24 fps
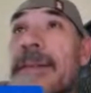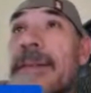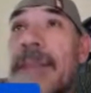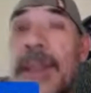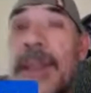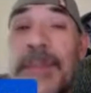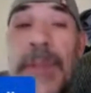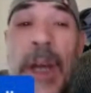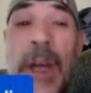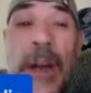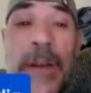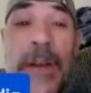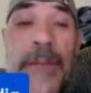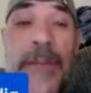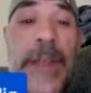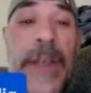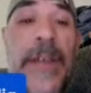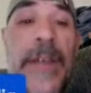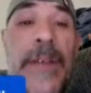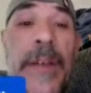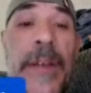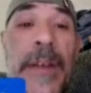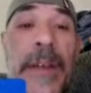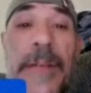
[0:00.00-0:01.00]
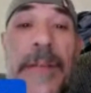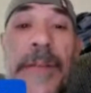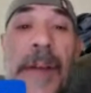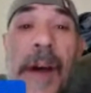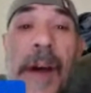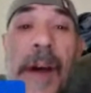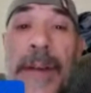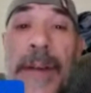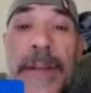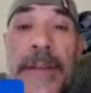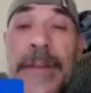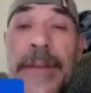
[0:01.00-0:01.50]
Libtardville.
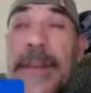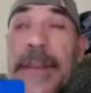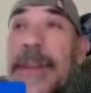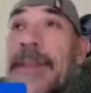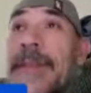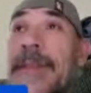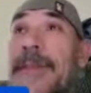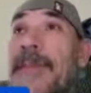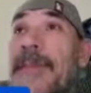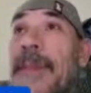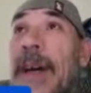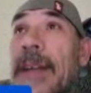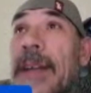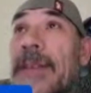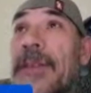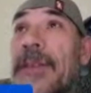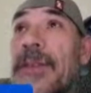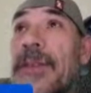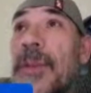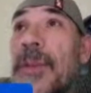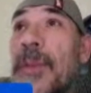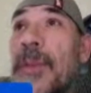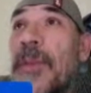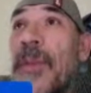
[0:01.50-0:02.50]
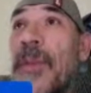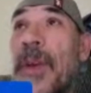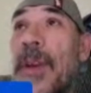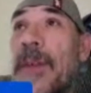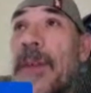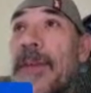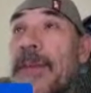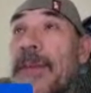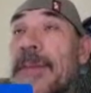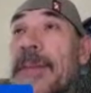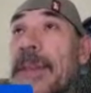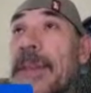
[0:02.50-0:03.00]
YouTube's
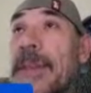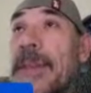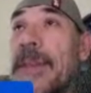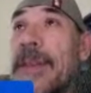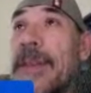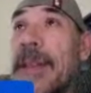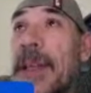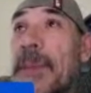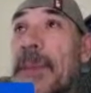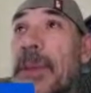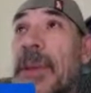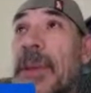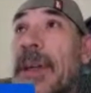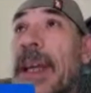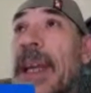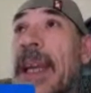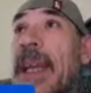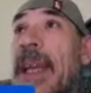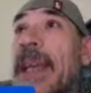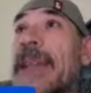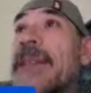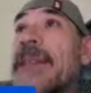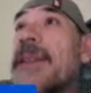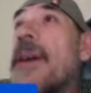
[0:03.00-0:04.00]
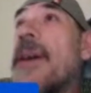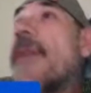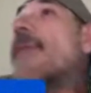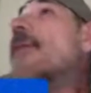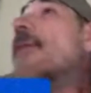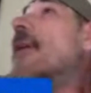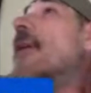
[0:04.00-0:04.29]
full of liberal idiots.